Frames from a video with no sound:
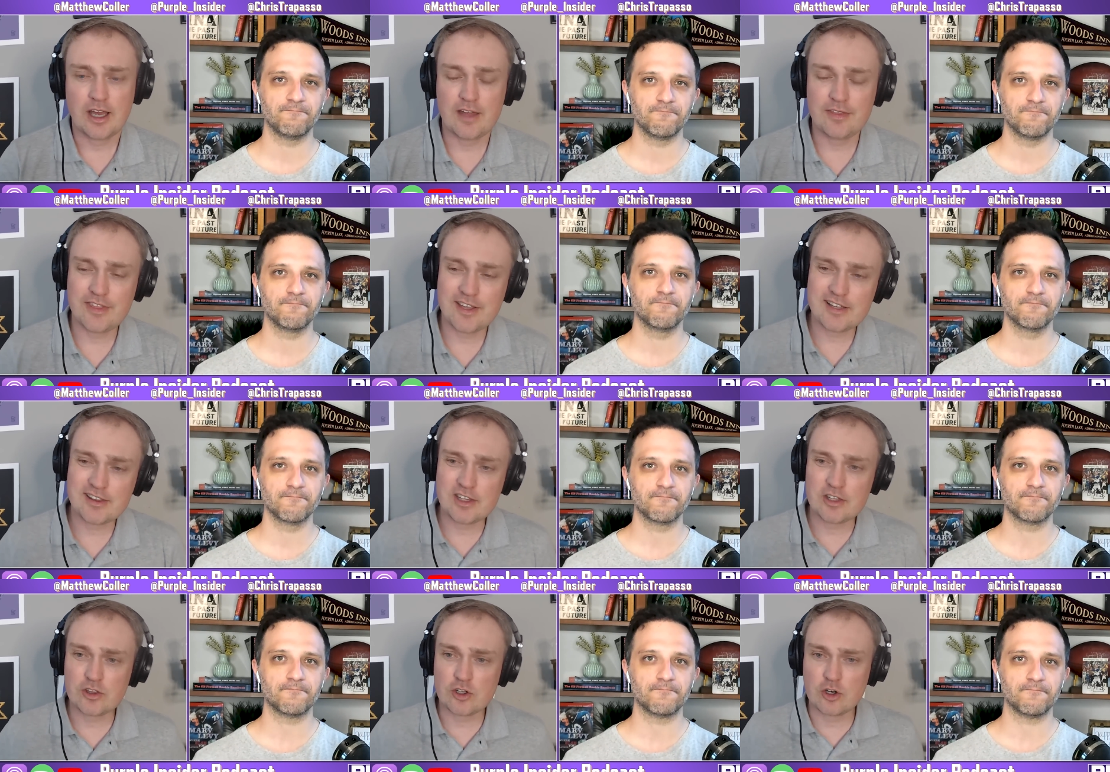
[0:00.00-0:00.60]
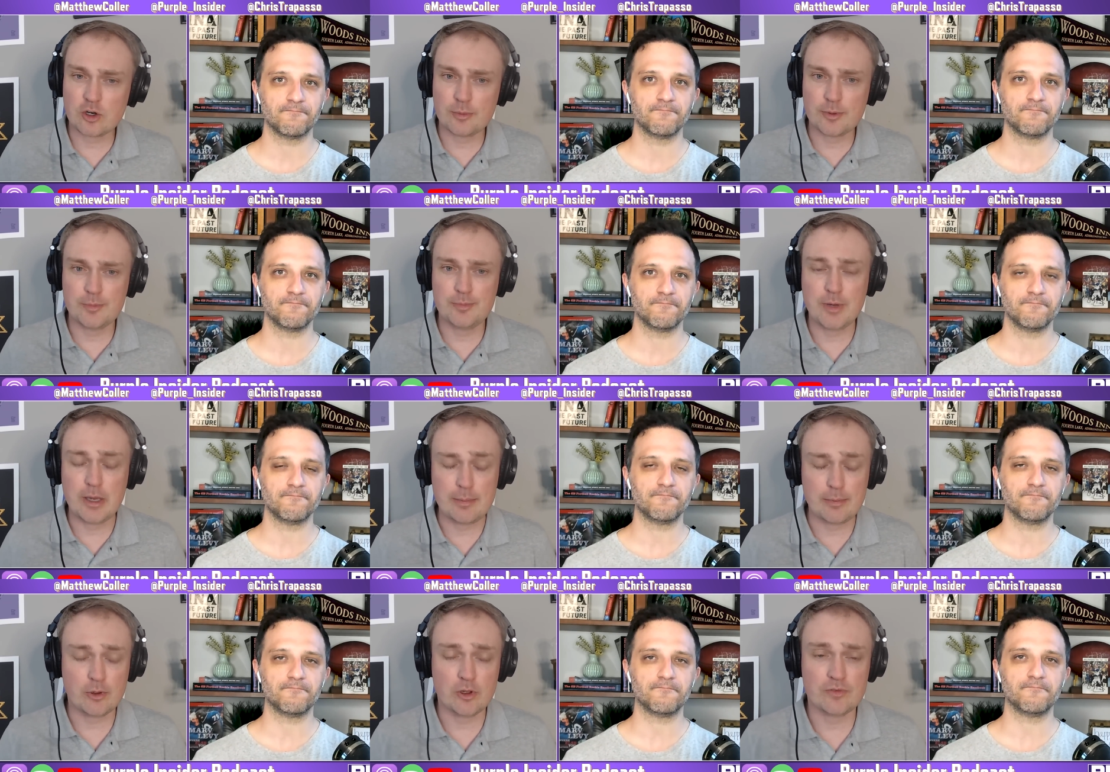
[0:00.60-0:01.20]
Speaker 1: I think that there will be
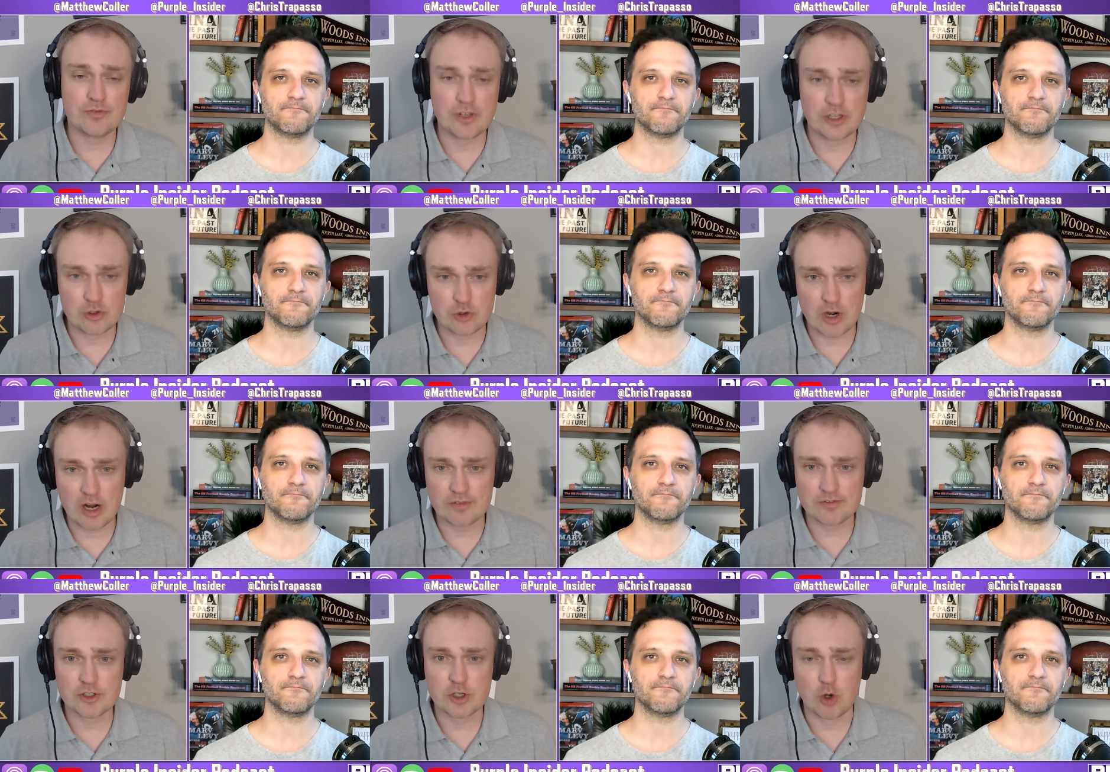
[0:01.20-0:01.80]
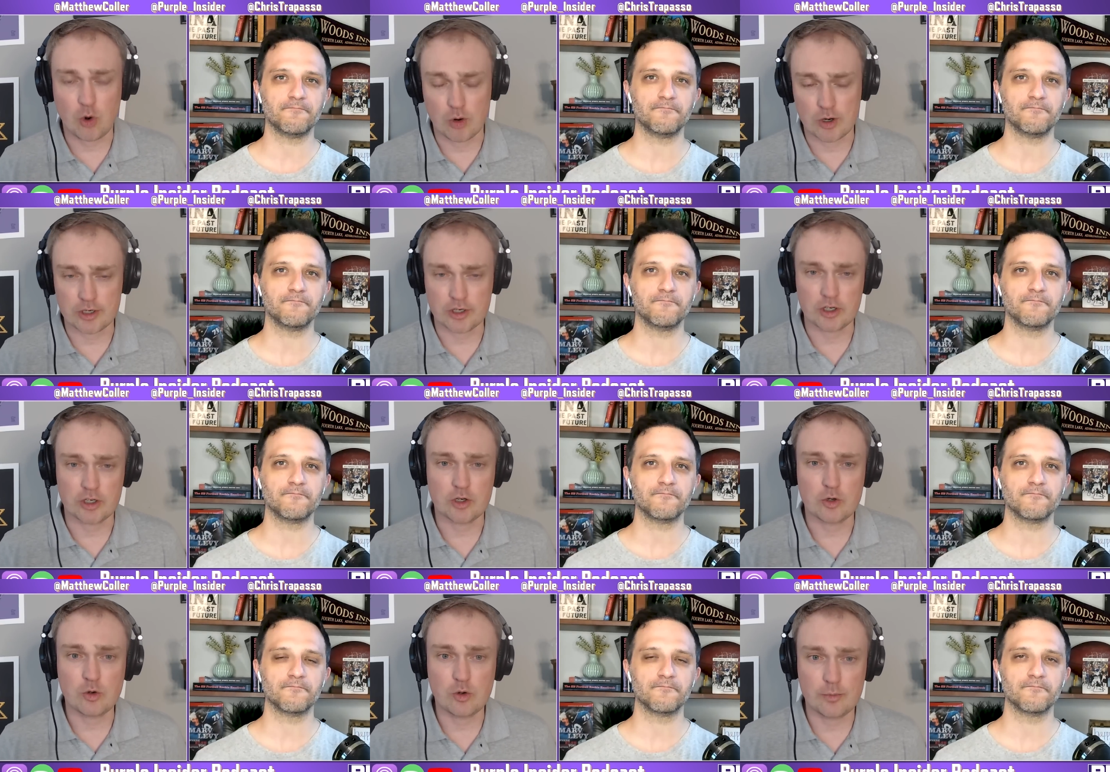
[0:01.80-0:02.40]
people if they draft a
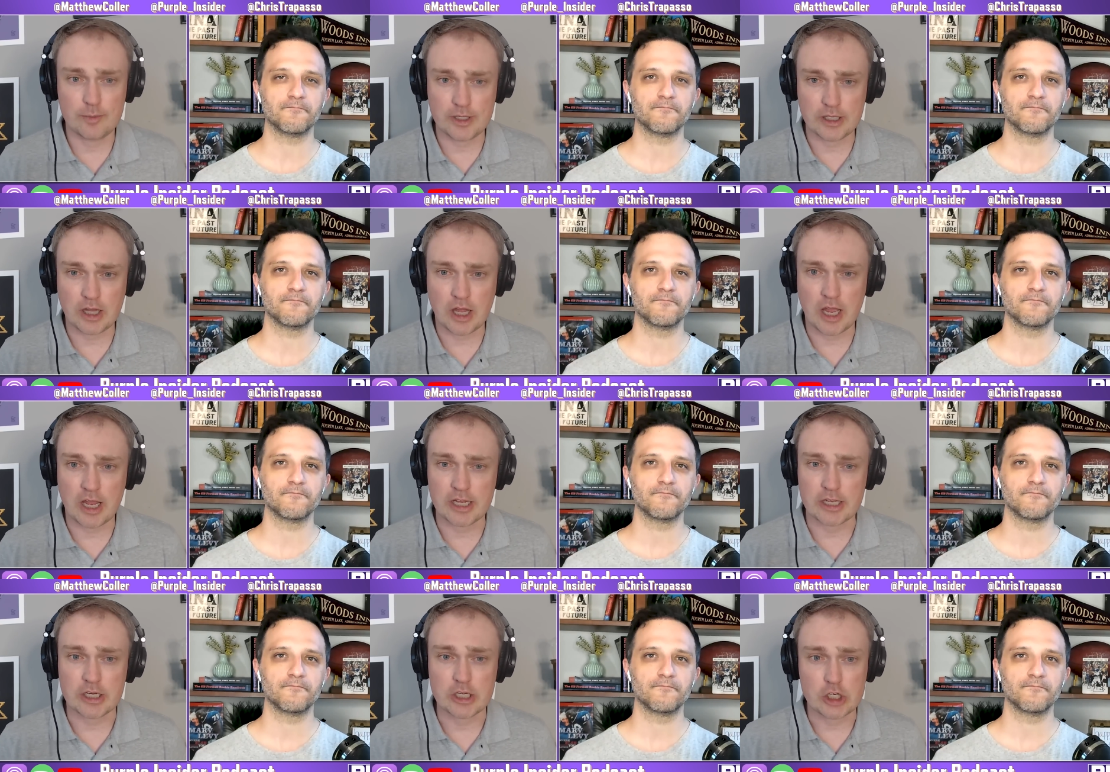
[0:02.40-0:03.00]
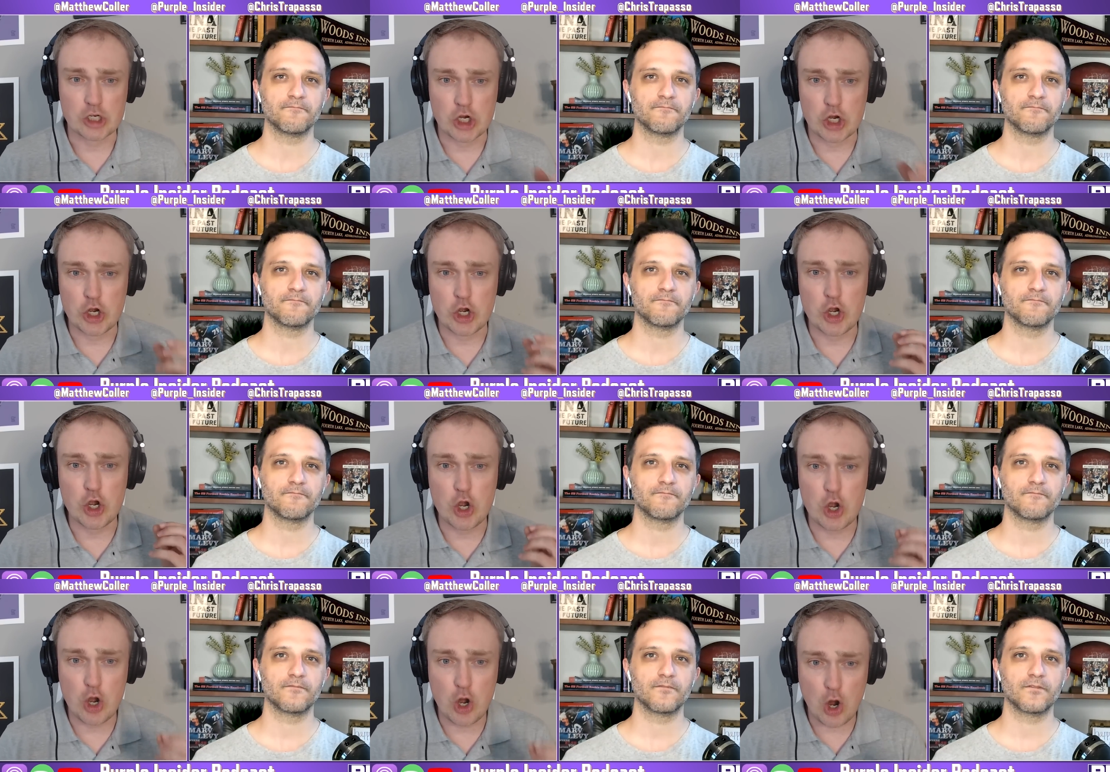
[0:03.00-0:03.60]
corner who will be like,
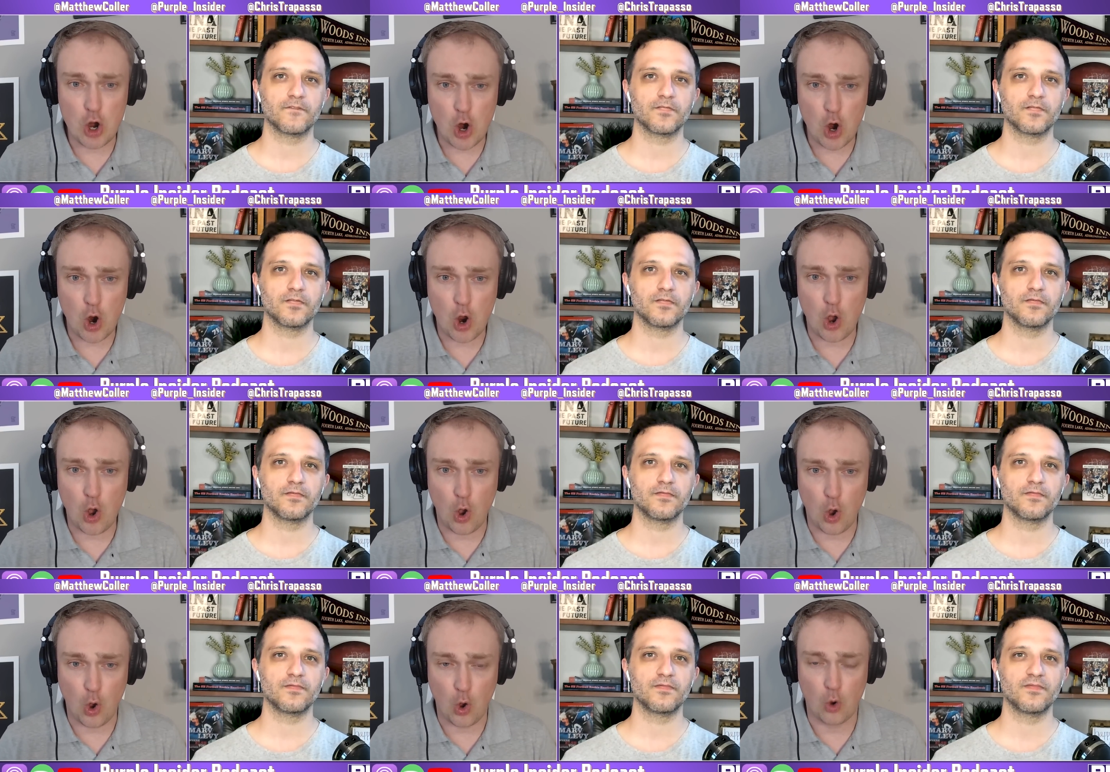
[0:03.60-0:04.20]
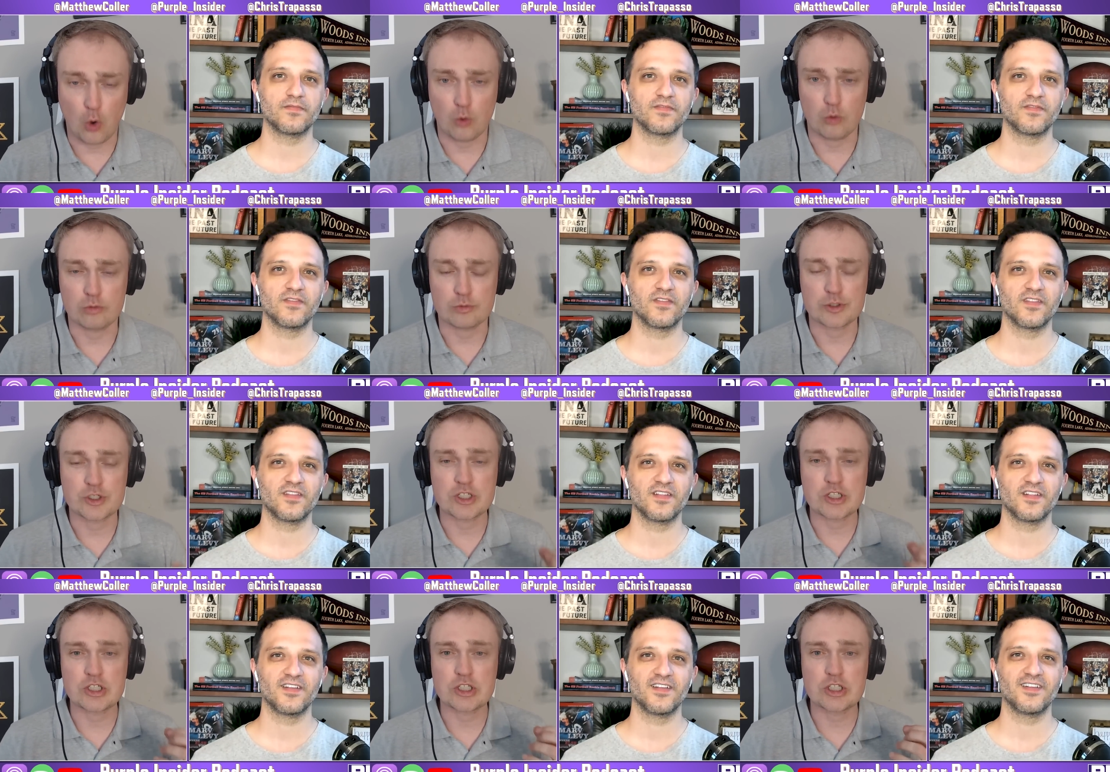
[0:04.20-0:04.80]
"No,
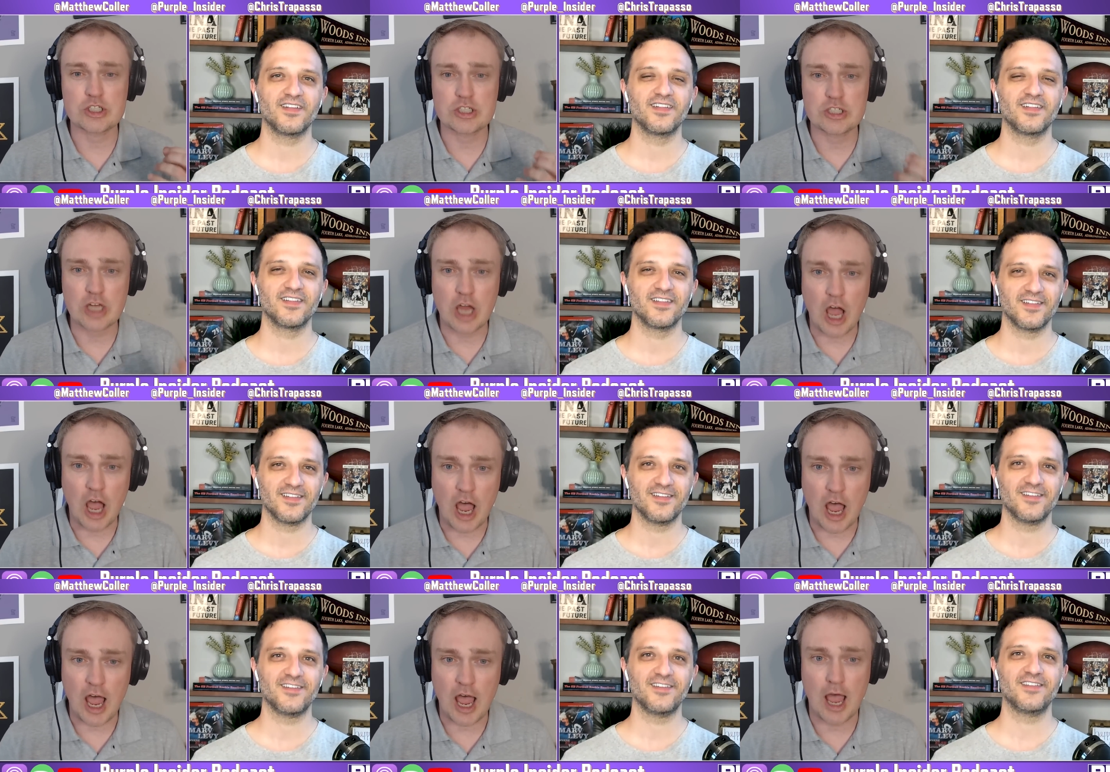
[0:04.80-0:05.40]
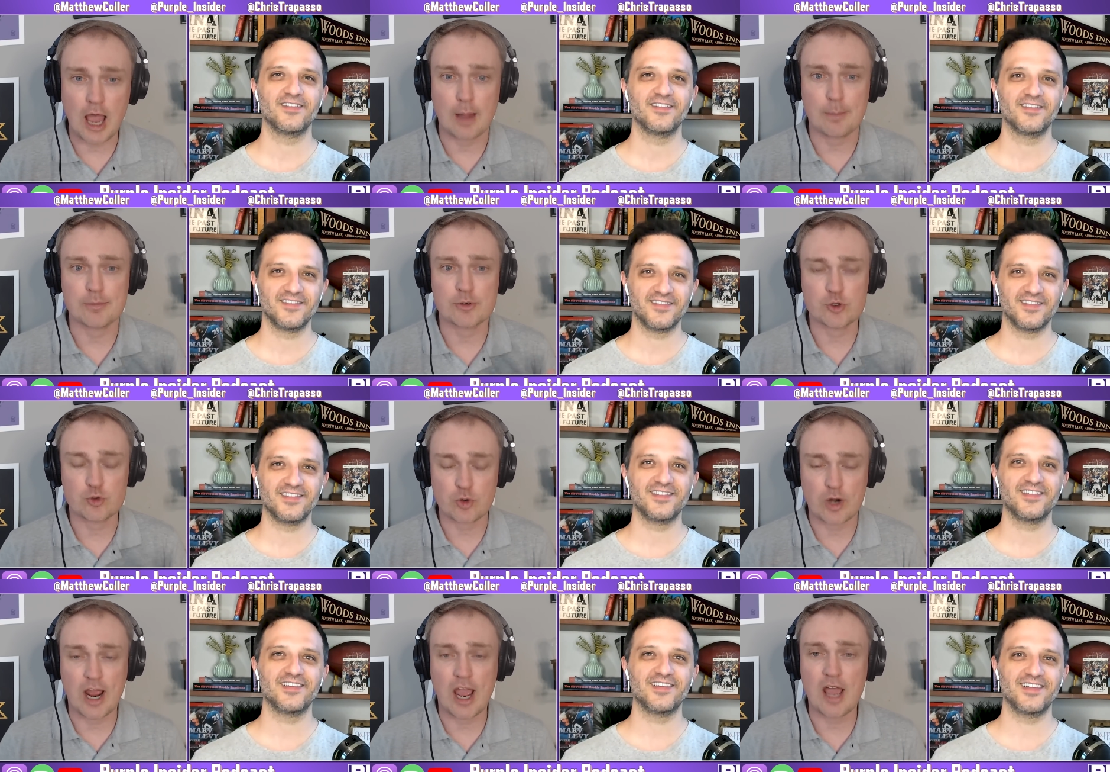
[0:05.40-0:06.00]
stop
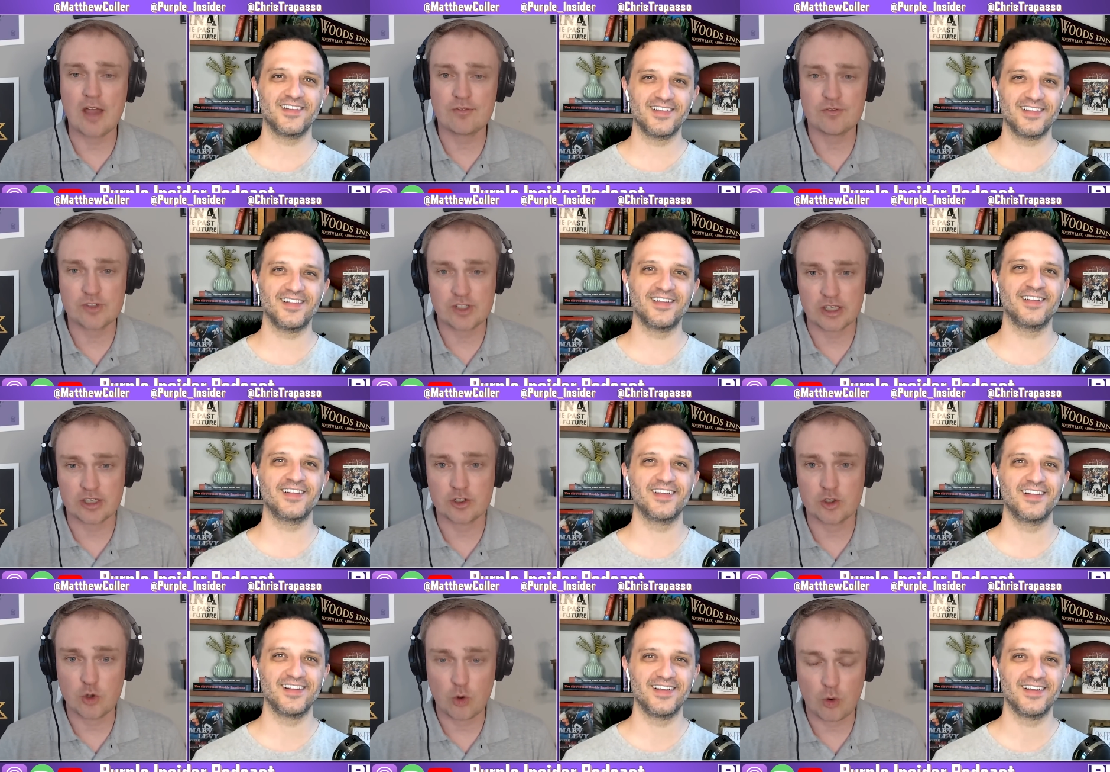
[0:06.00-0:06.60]
drafting